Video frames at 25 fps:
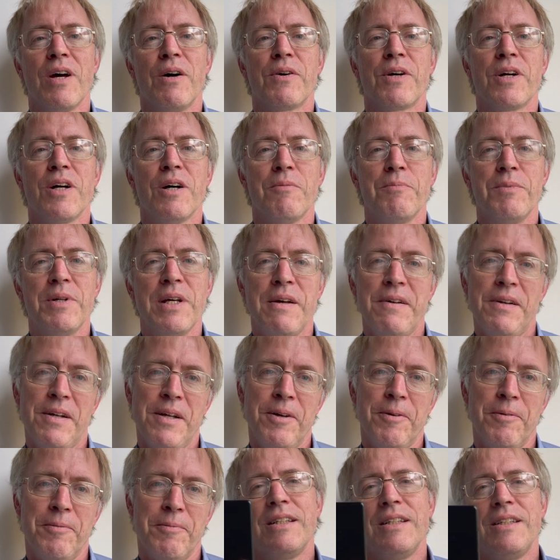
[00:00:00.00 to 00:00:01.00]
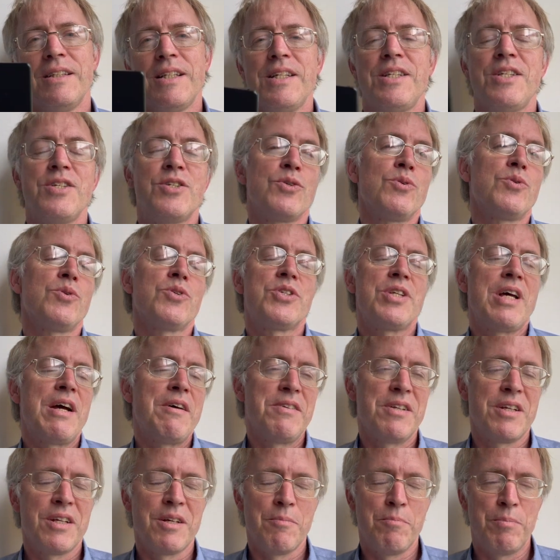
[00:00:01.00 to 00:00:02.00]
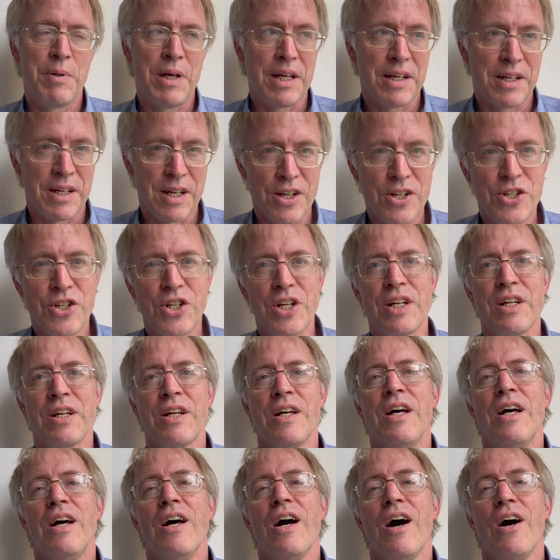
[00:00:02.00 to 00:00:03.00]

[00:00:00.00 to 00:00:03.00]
I'll calm down now. This is all sounding a bit gushing.